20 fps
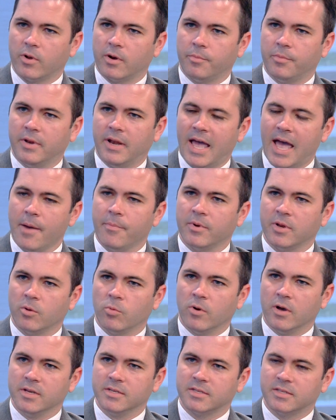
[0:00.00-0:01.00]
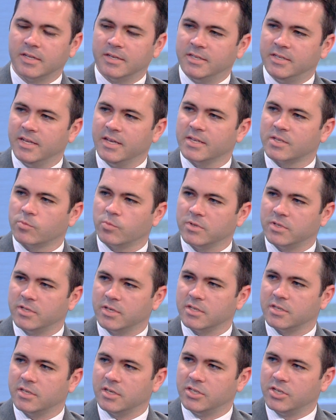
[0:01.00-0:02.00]
What had been happening was the disc was
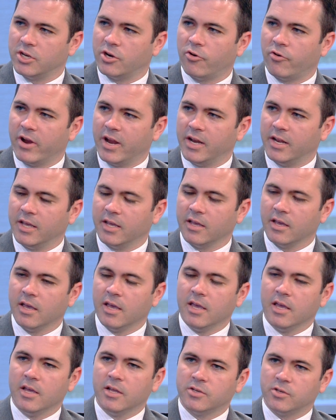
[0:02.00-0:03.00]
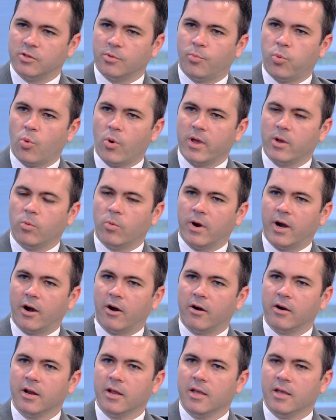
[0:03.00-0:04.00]
just degenerating to the point
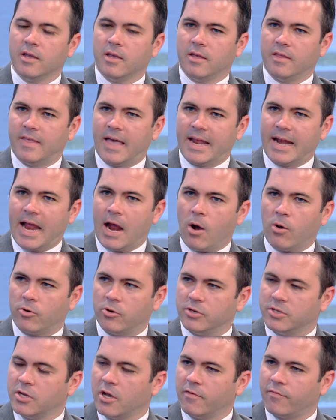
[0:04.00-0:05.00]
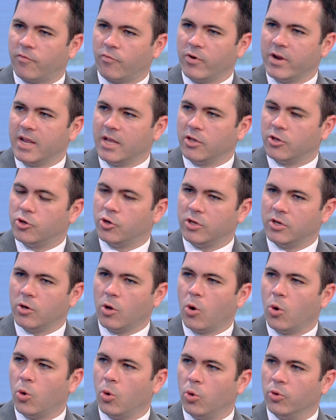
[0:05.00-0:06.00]
where that outer tough ring couldn't
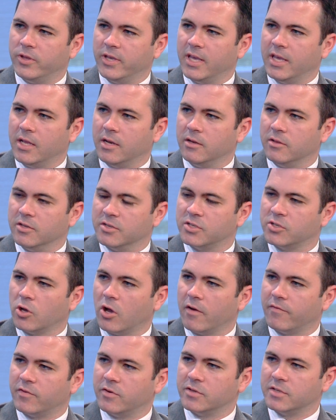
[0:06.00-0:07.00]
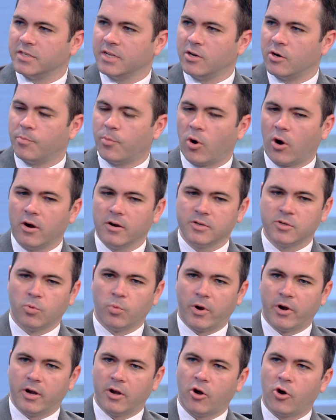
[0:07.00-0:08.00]
hold in the softer center part to
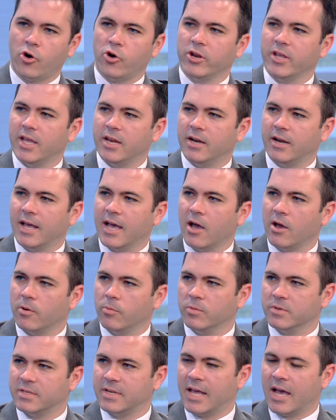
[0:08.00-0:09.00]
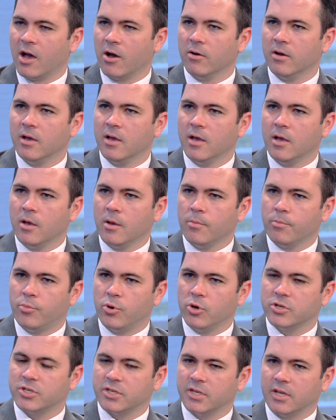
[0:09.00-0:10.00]
where it herniated out and was now
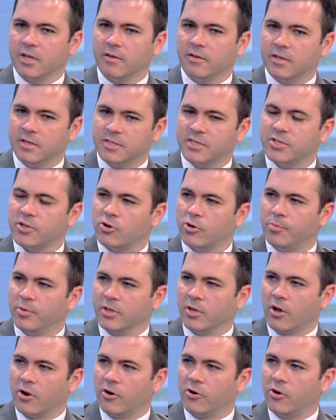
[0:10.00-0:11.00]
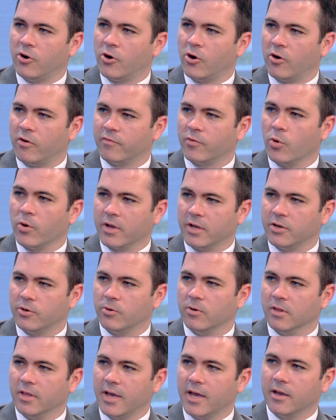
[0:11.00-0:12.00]
pushing considerably on her nerve going into
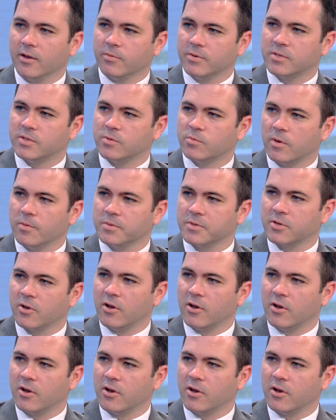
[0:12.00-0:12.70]
her leg, which is what was